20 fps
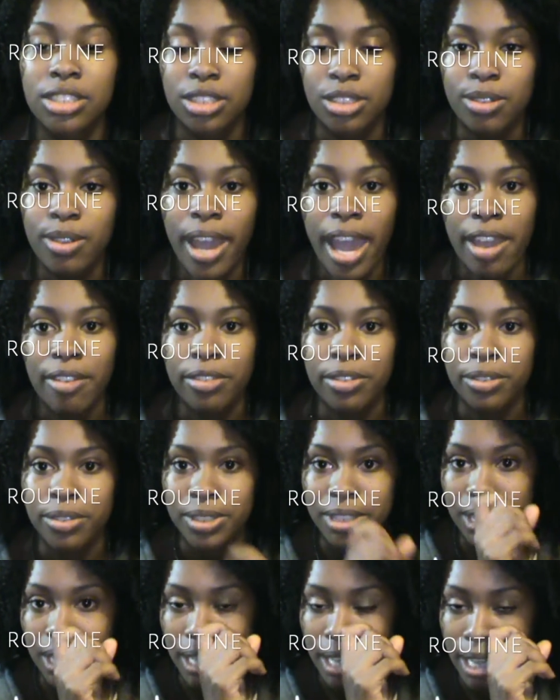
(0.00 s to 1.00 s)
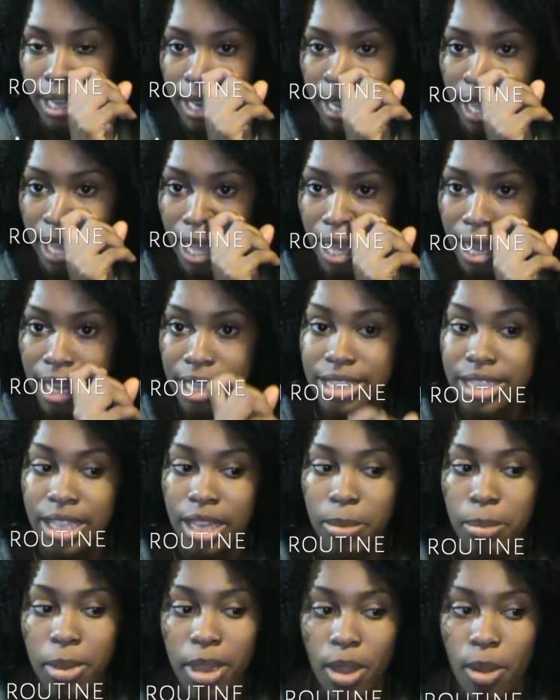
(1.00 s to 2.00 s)
to have a routine, and it
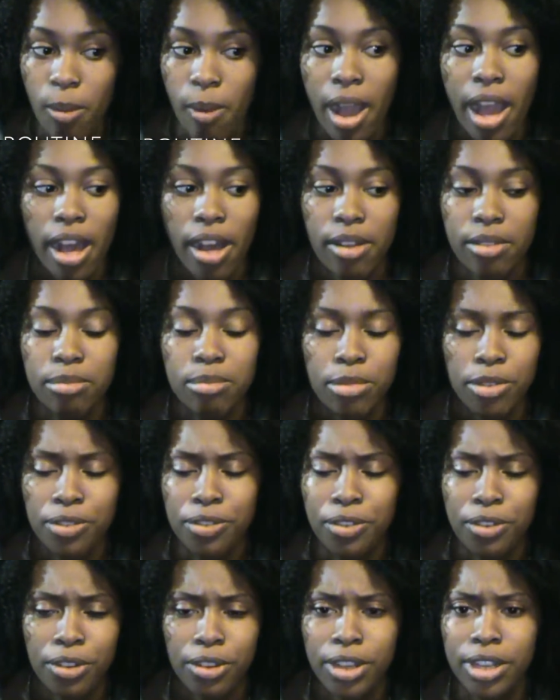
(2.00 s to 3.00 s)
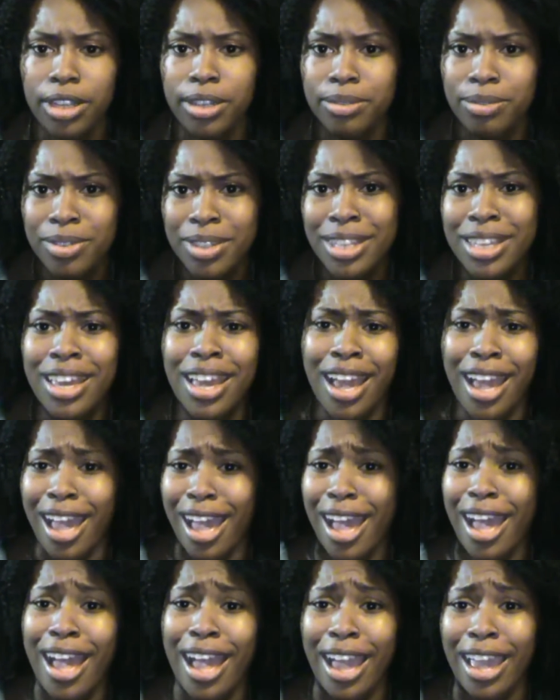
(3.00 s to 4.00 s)
took me a while before
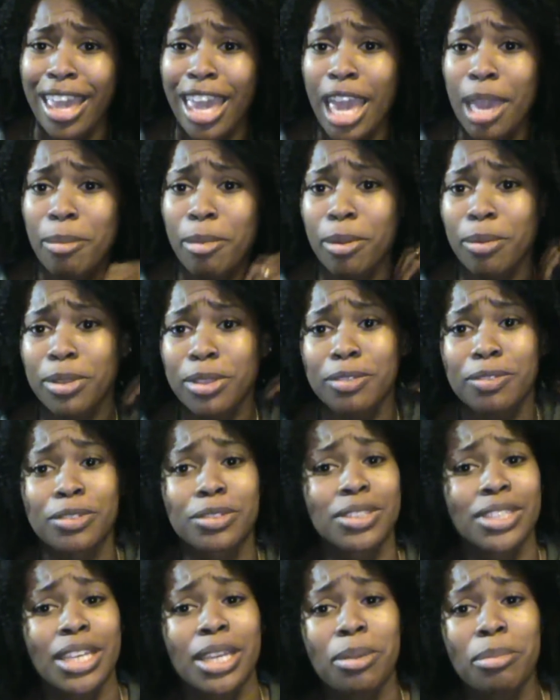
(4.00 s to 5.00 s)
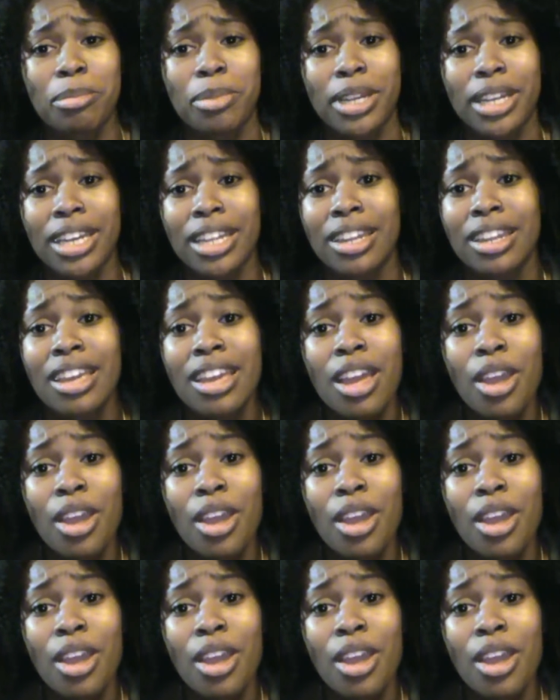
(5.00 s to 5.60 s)
I came up with a routine, but